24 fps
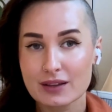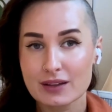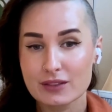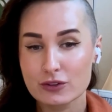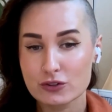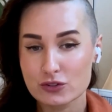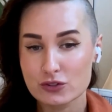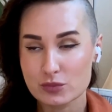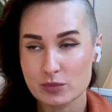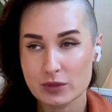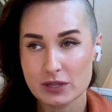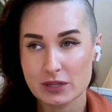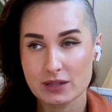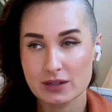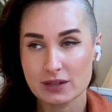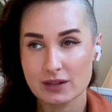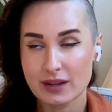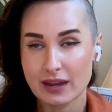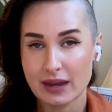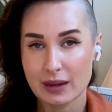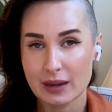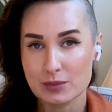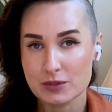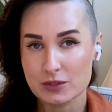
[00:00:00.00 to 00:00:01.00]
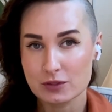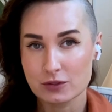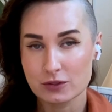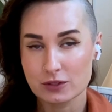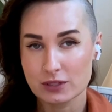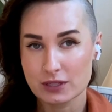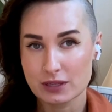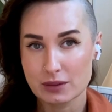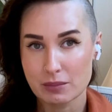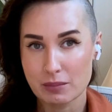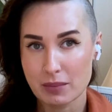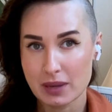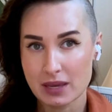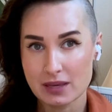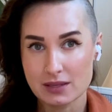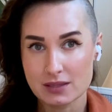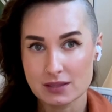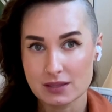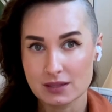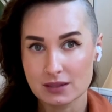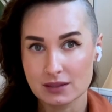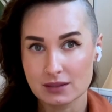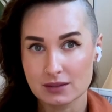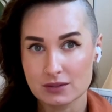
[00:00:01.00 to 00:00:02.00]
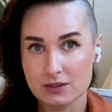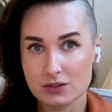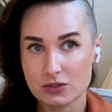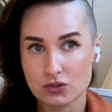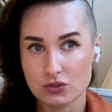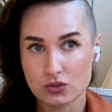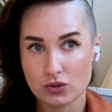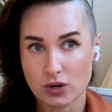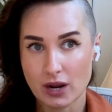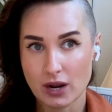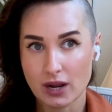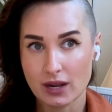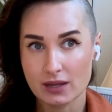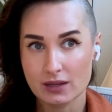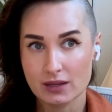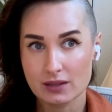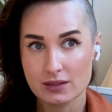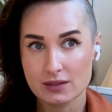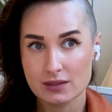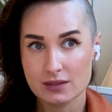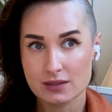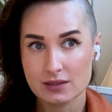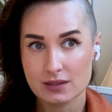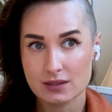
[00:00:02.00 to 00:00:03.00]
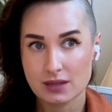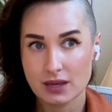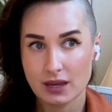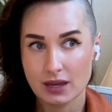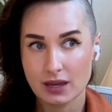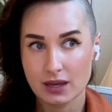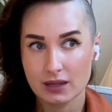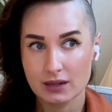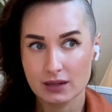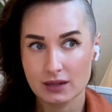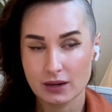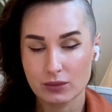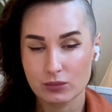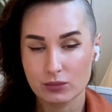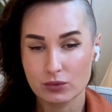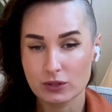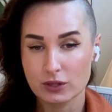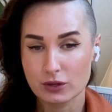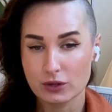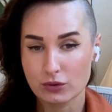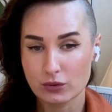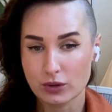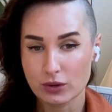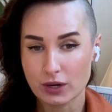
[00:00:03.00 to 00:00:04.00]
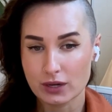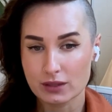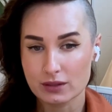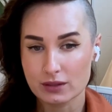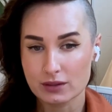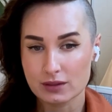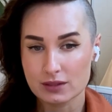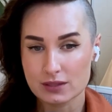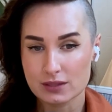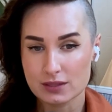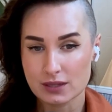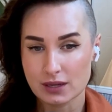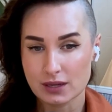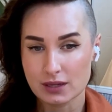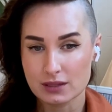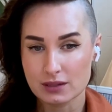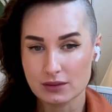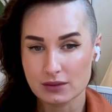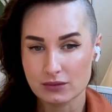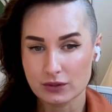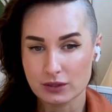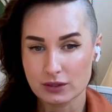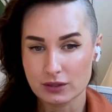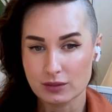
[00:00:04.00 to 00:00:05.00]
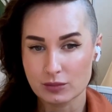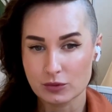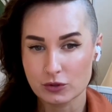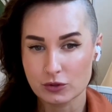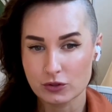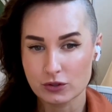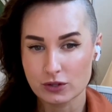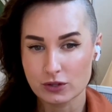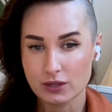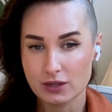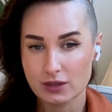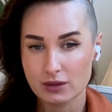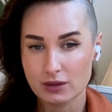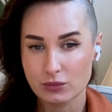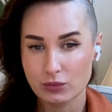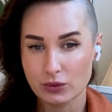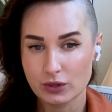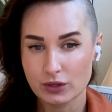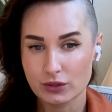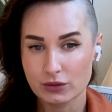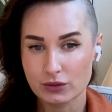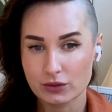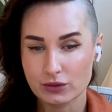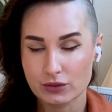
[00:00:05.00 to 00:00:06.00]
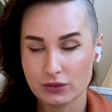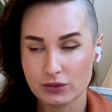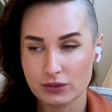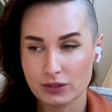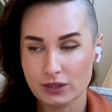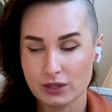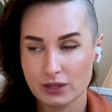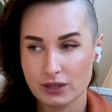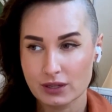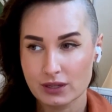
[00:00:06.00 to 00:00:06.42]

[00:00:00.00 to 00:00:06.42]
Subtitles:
There's been absolutely amazing strides, and I really credit the scientific community with